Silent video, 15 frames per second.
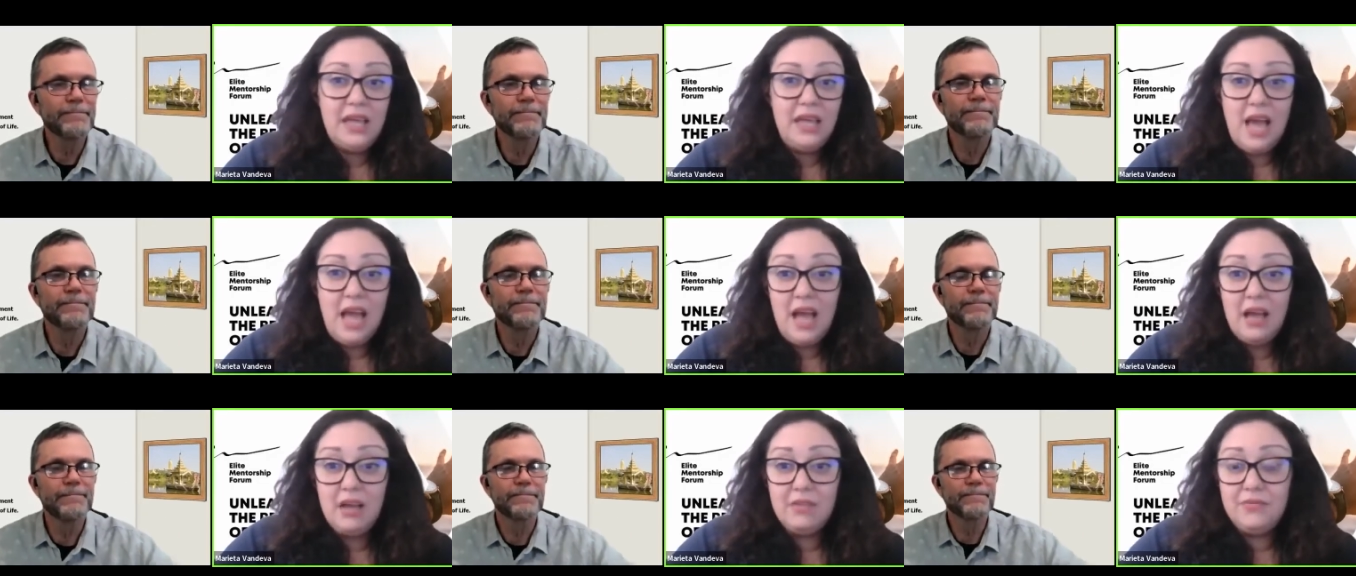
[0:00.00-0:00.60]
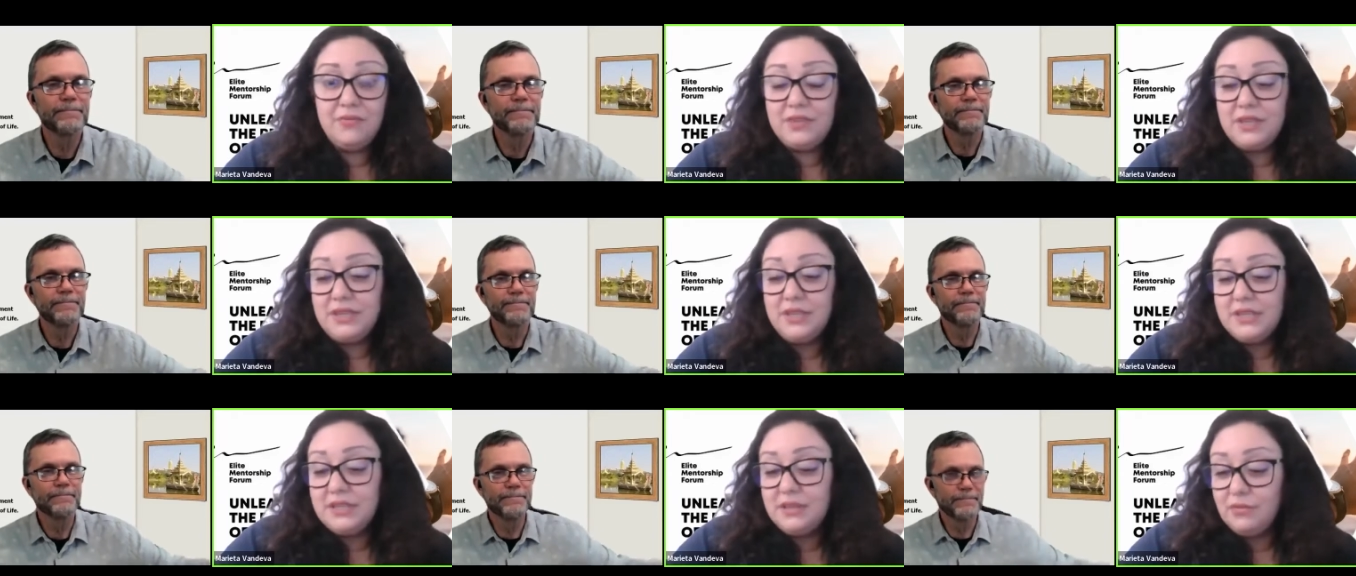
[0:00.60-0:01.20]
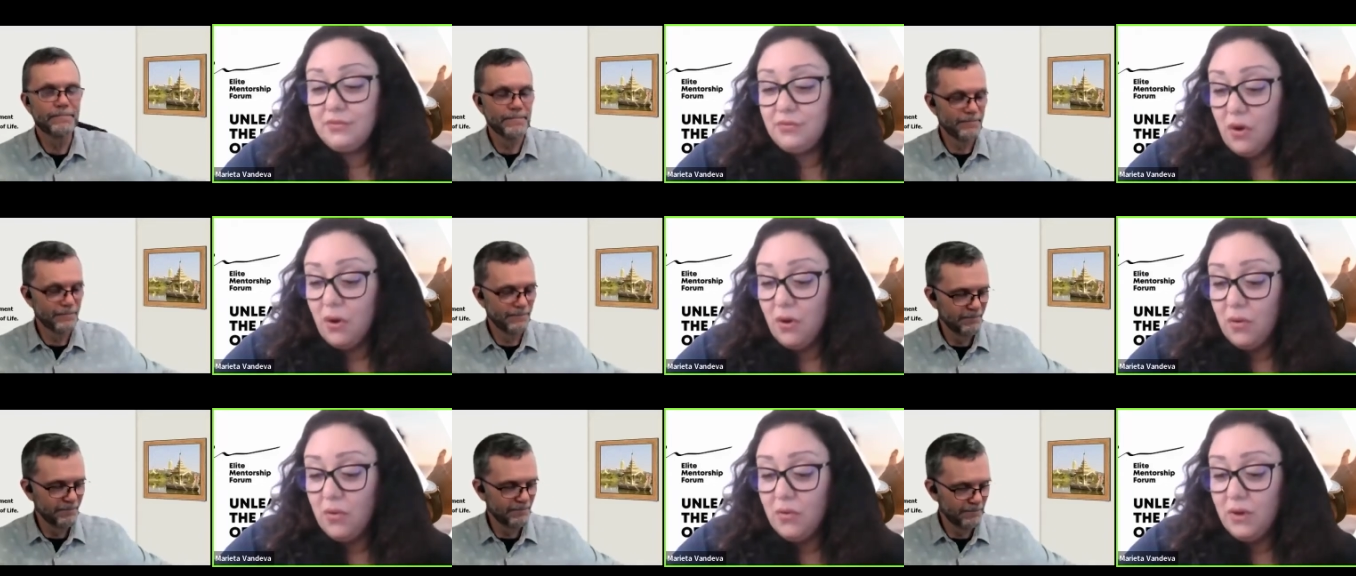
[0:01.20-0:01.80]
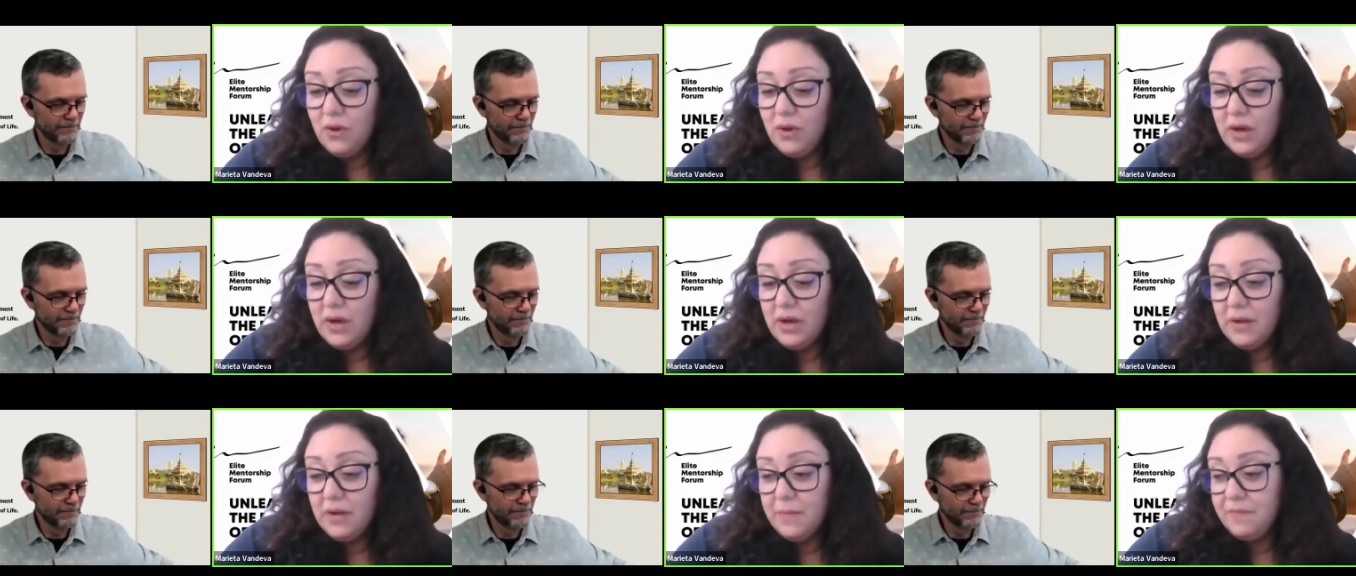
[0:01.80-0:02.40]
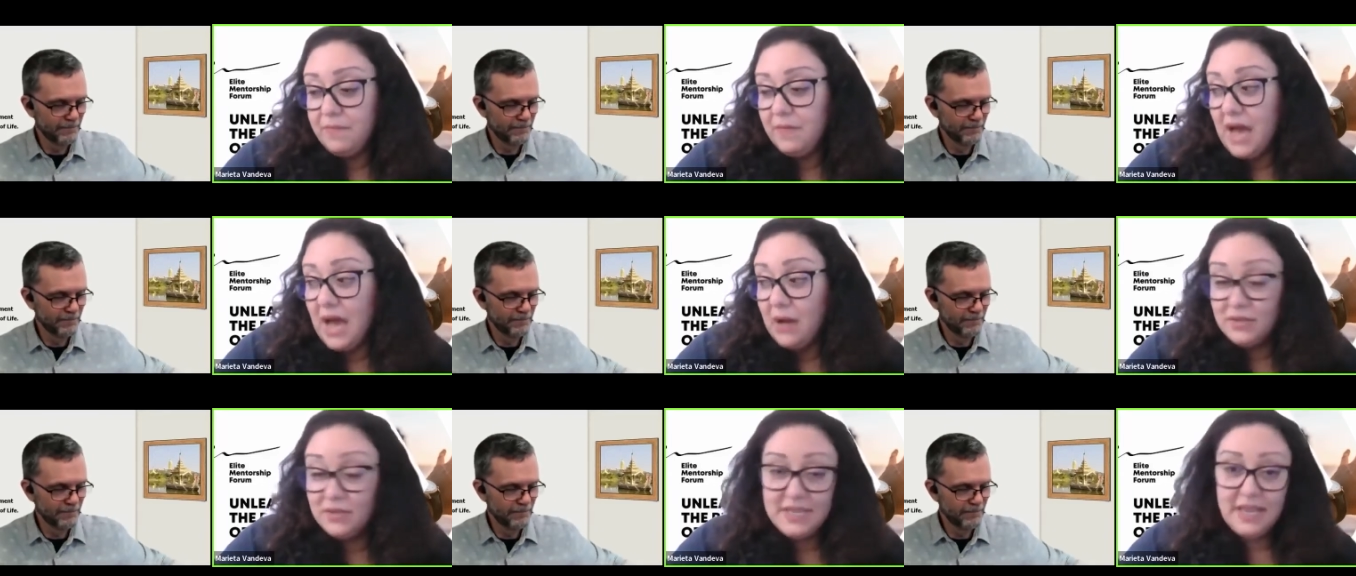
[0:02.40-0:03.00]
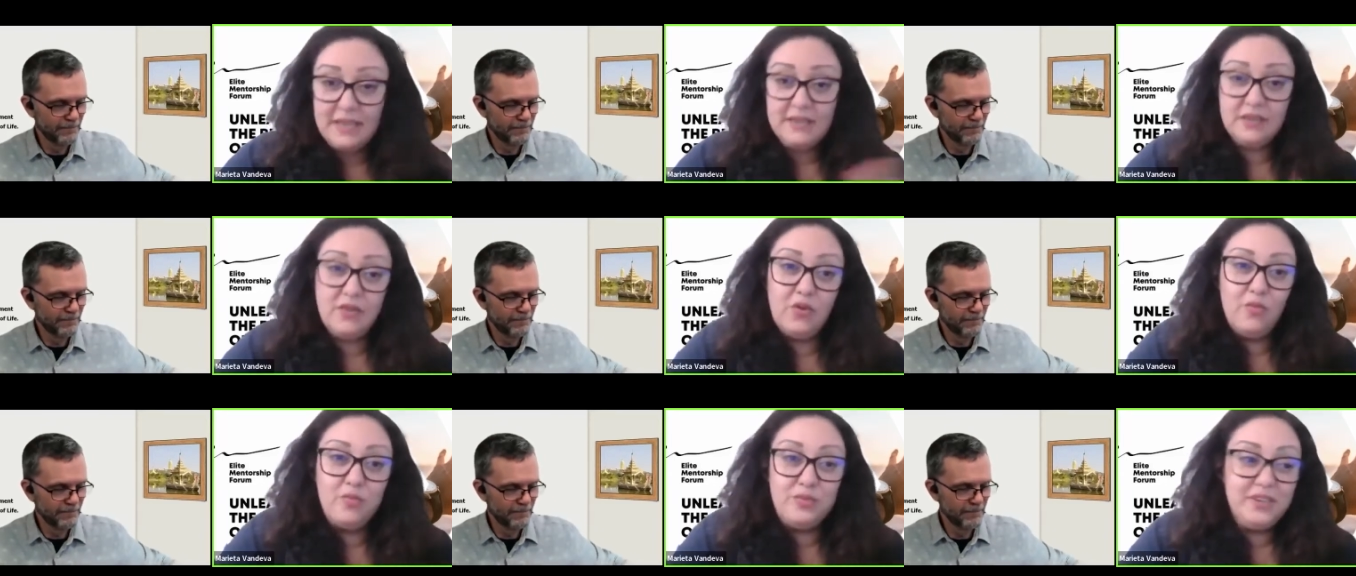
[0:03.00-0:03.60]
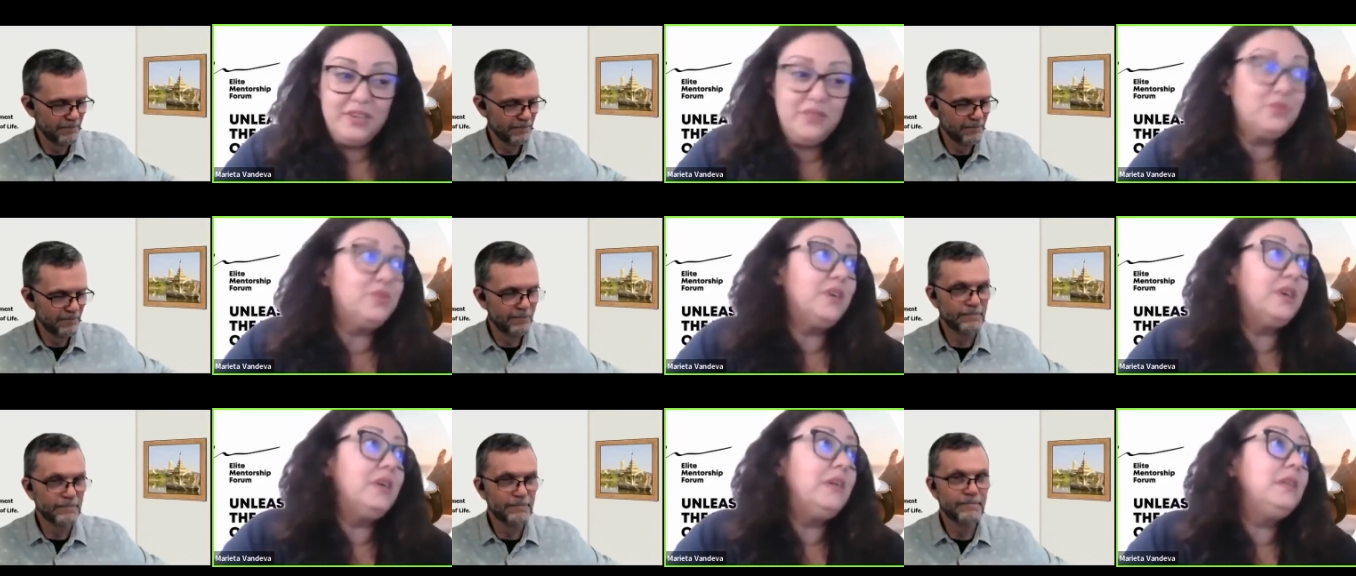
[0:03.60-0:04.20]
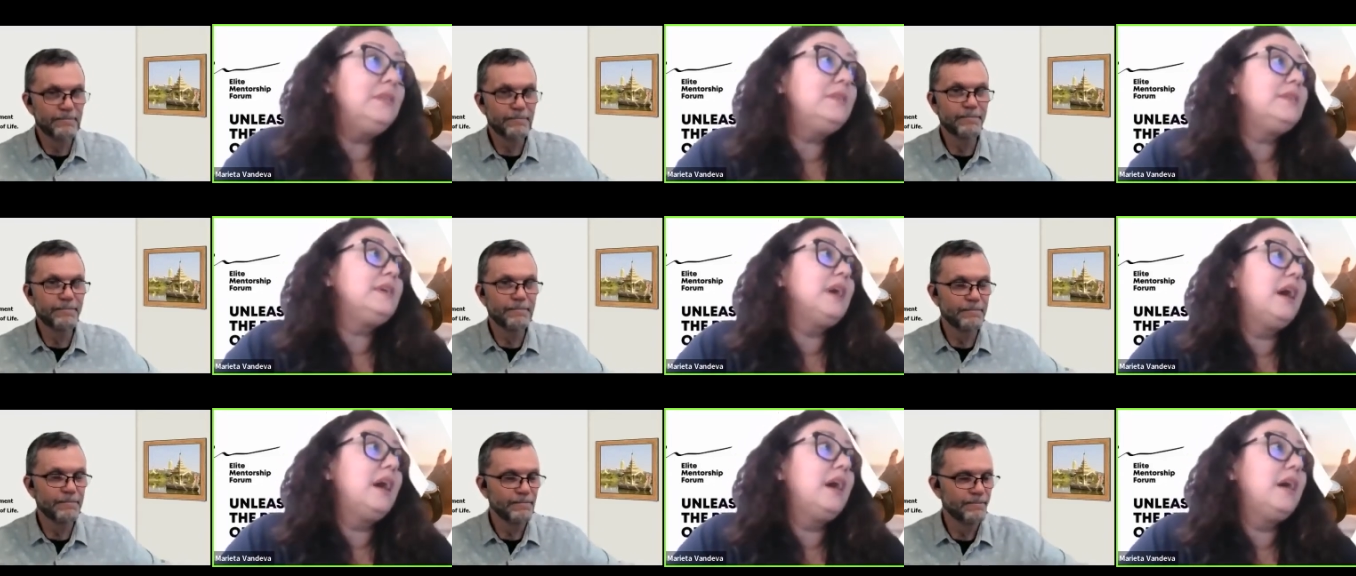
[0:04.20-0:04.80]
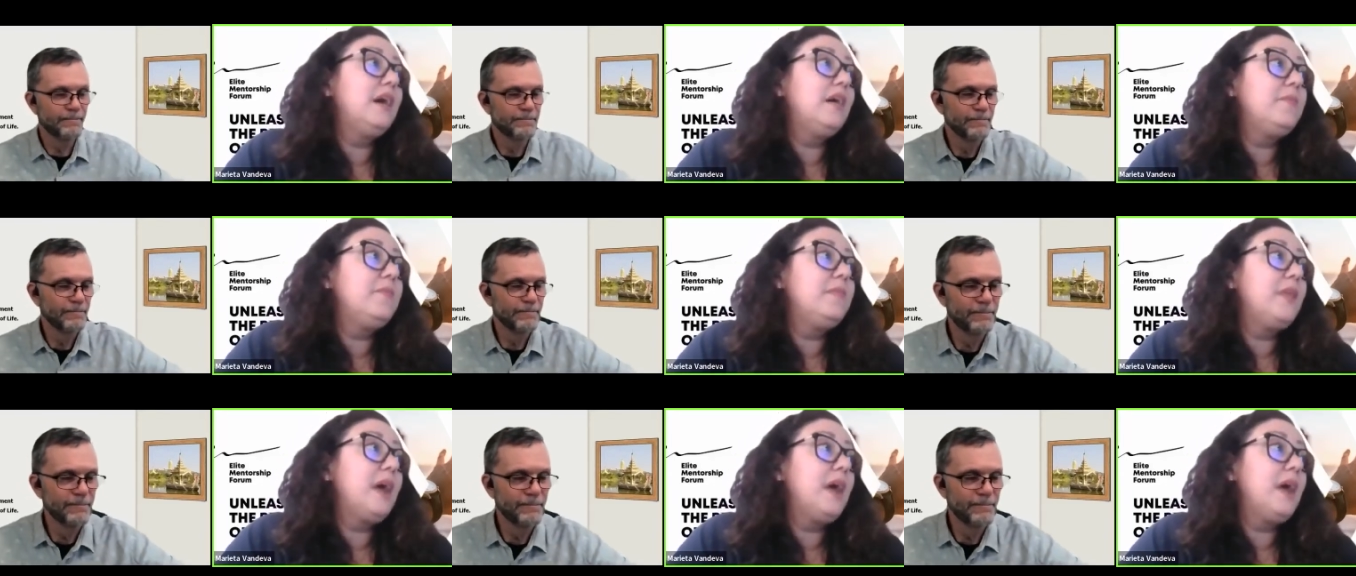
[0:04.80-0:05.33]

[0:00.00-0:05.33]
Speaker 1: yeah, first of all, um, outside the corporate world, um,